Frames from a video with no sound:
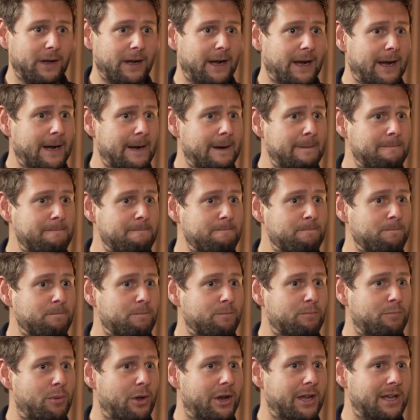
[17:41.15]

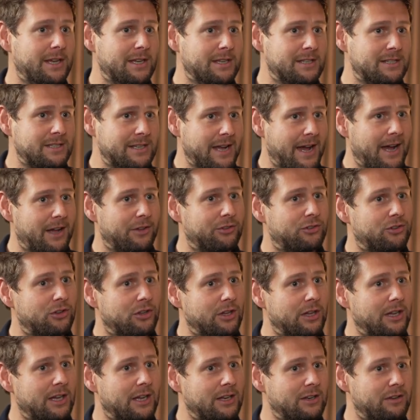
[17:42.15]
But it is down to
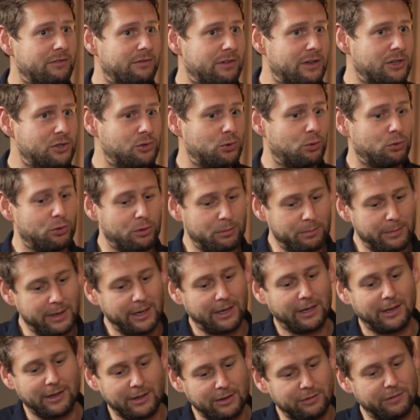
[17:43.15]
the individual, the
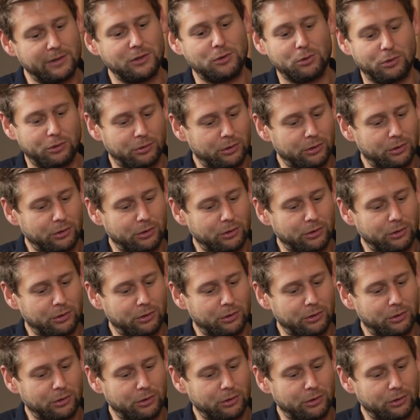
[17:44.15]
middle individual,